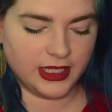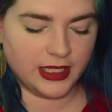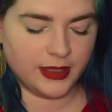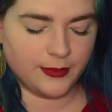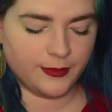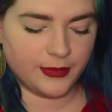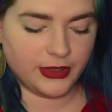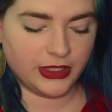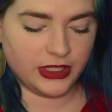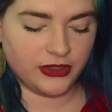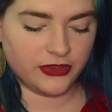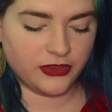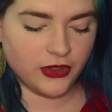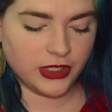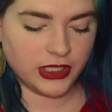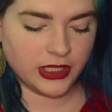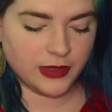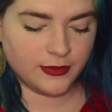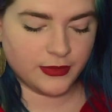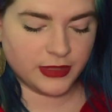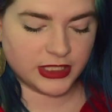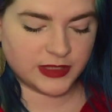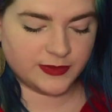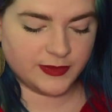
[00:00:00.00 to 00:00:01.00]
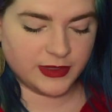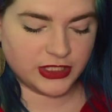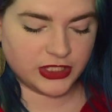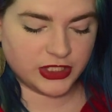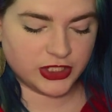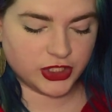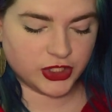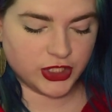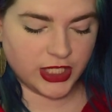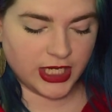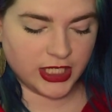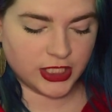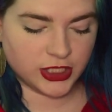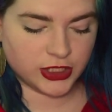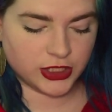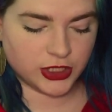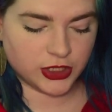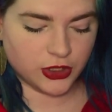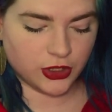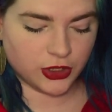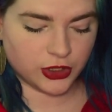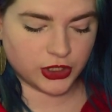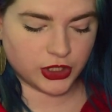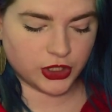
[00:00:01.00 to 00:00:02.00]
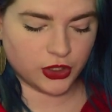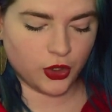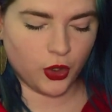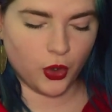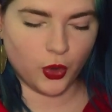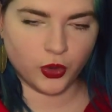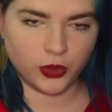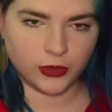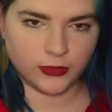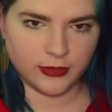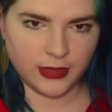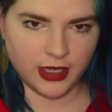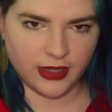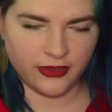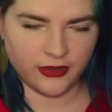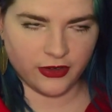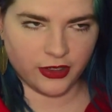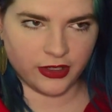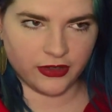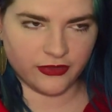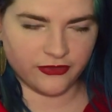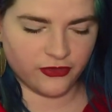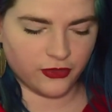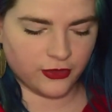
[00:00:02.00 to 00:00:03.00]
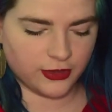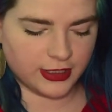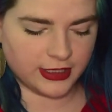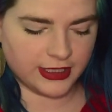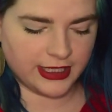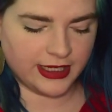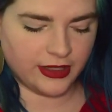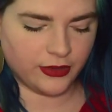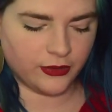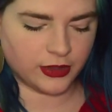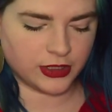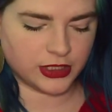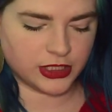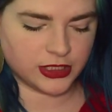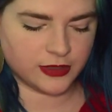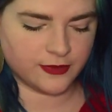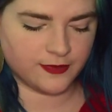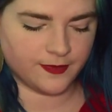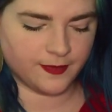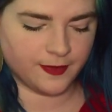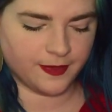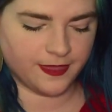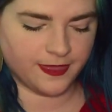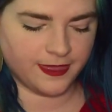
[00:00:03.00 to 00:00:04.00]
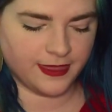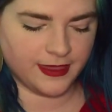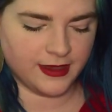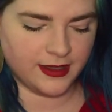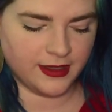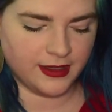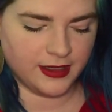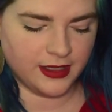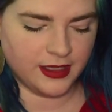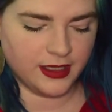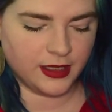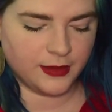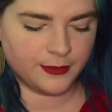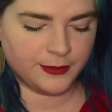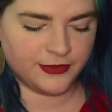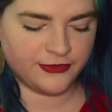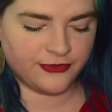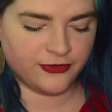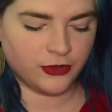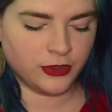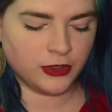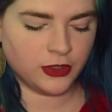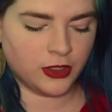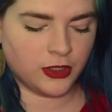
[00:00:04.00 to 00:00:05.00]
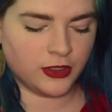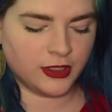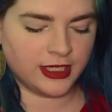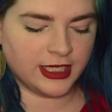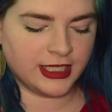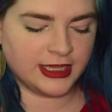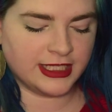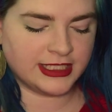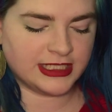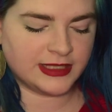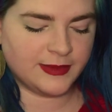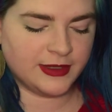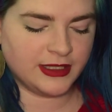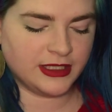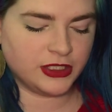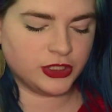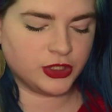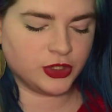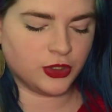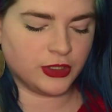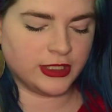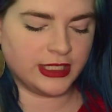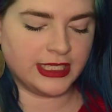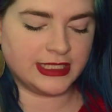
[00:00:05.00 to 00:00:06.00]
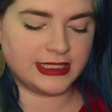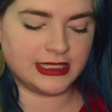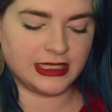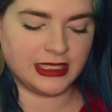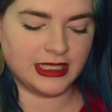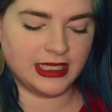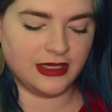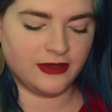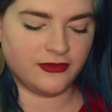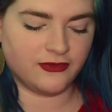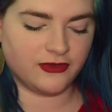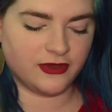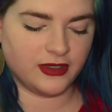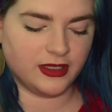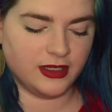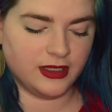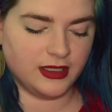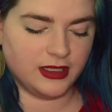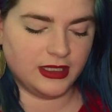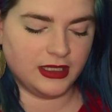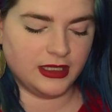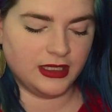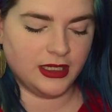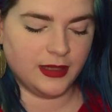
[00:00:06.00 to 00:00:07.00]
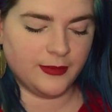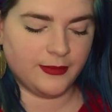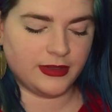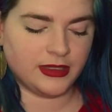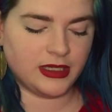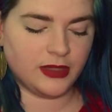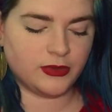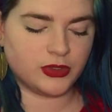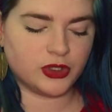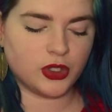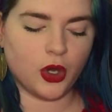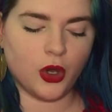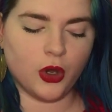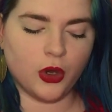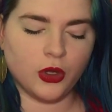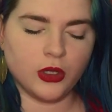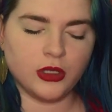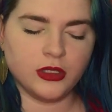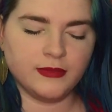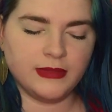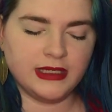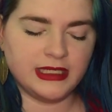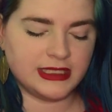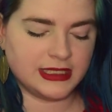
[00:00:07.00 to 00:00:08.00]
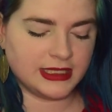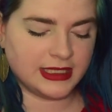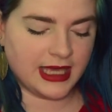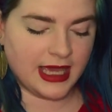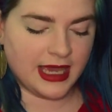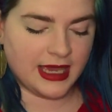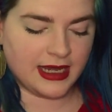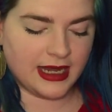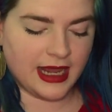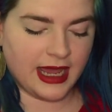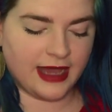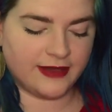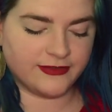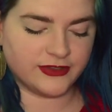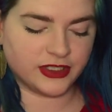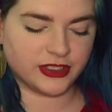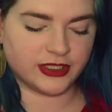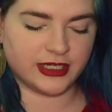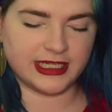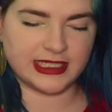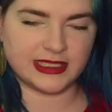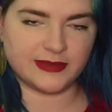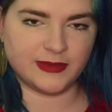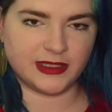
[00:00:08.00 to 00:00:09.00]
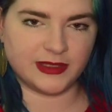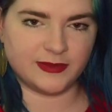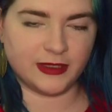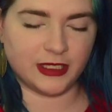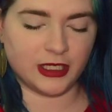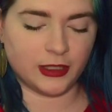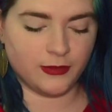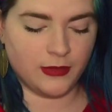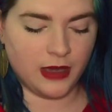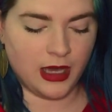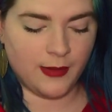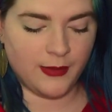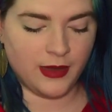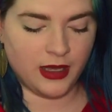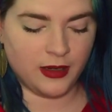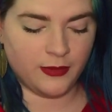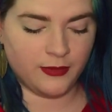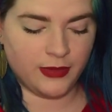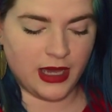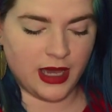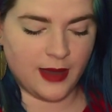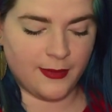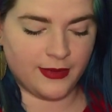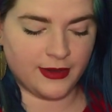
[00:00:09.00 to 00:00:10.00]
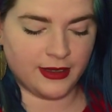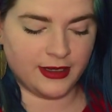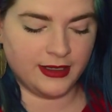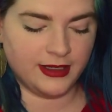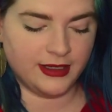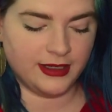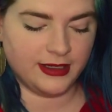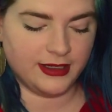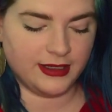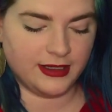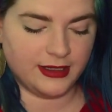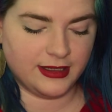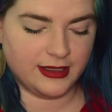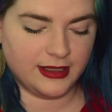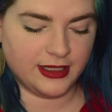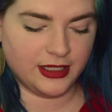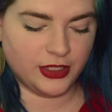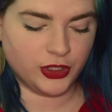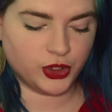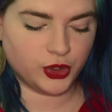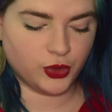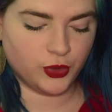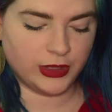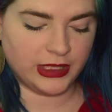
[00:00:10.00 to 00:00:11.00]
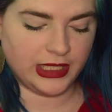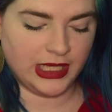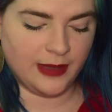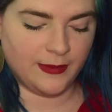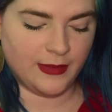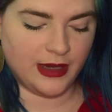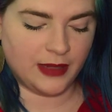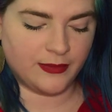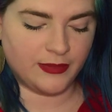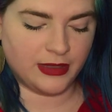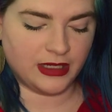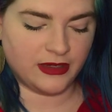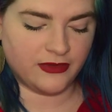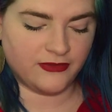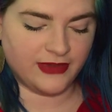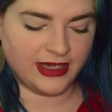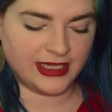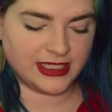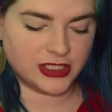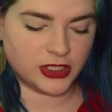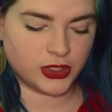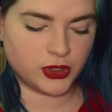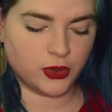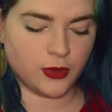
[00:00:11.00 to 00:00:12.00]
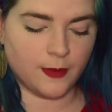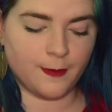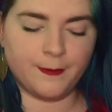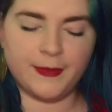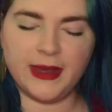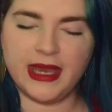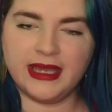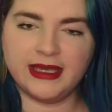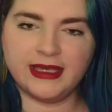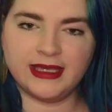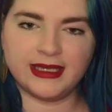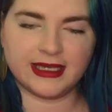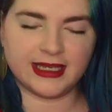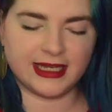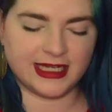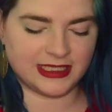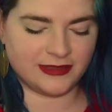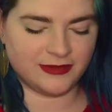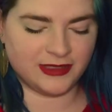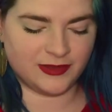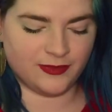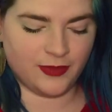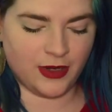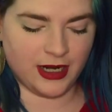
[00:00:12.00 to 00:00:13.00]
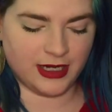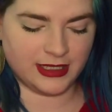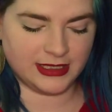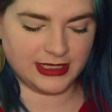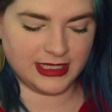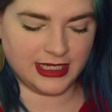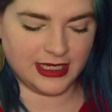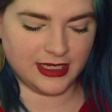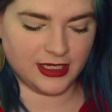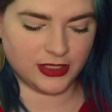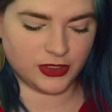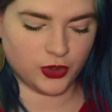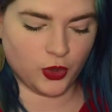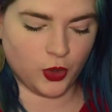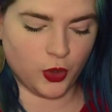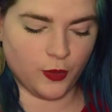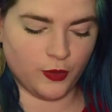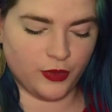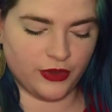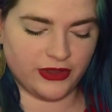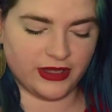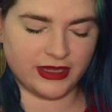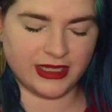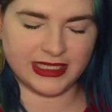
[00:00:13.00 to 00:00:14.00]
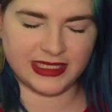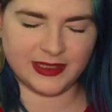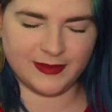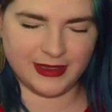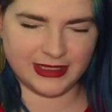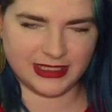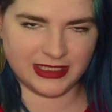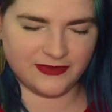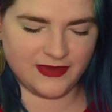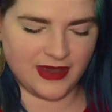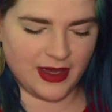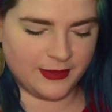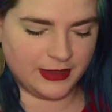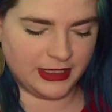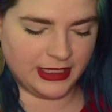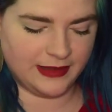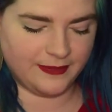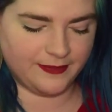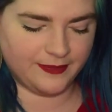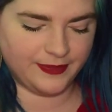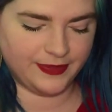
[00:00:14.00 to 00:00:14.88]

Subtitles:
but he thought it must be strange to talk to your own mother in a foreign language. Before long, Elizabeth and John had to leave, but they would all meet again after Christmas because Mama and Papa and Joachim had been invited to a big Christmas party at home with Elizabeth's family.